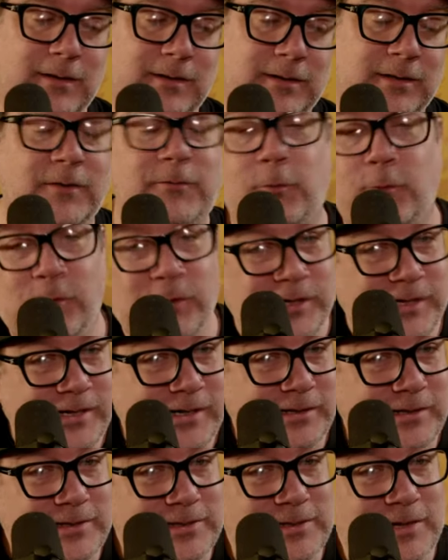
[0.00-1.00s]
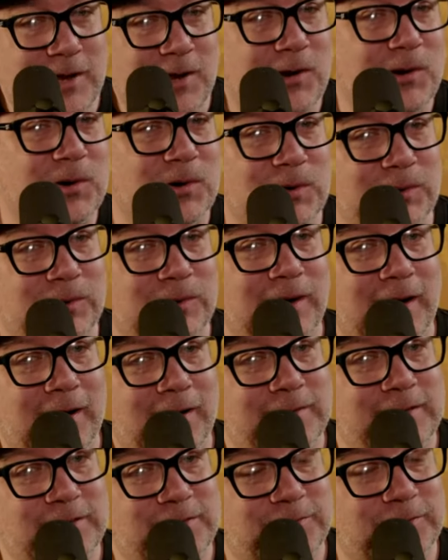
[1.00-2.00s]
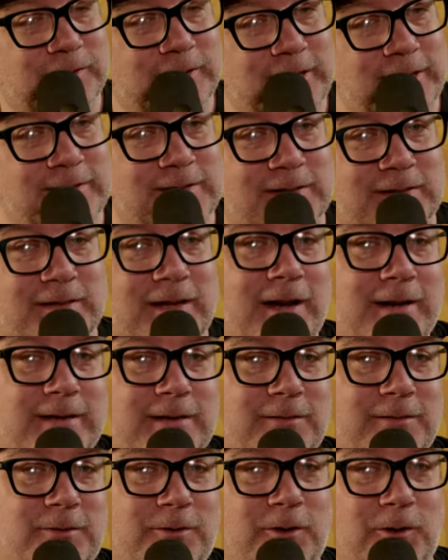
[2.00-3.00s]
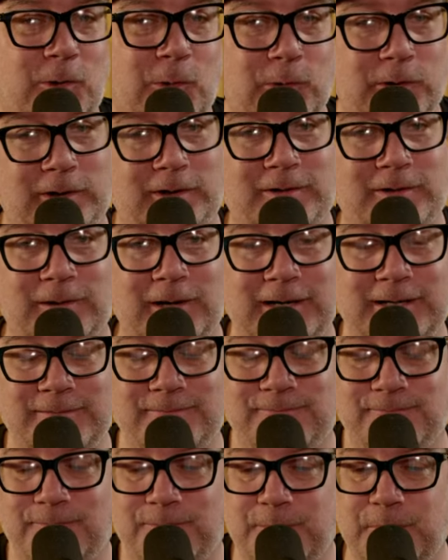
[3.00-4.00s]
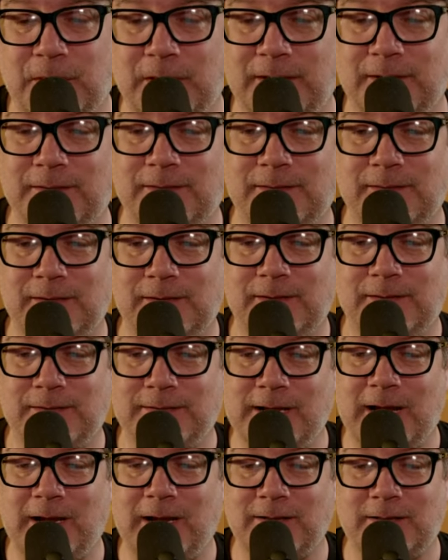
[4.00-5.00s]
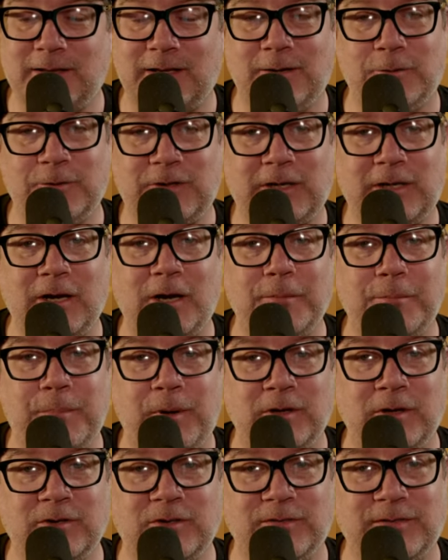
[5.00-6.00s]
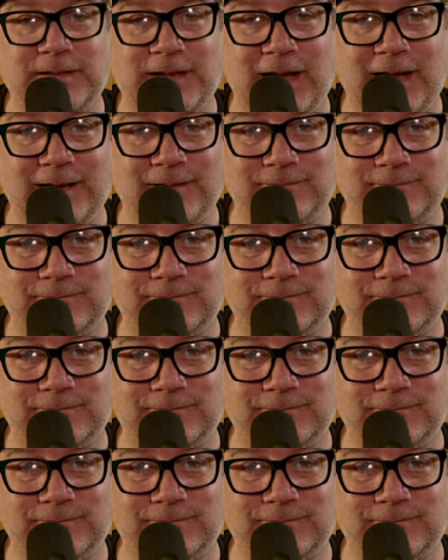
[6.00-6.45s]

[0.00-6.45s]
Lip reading: You never really know how these free agent signings are going to work, right? But yeah, it was a gut punch of a day.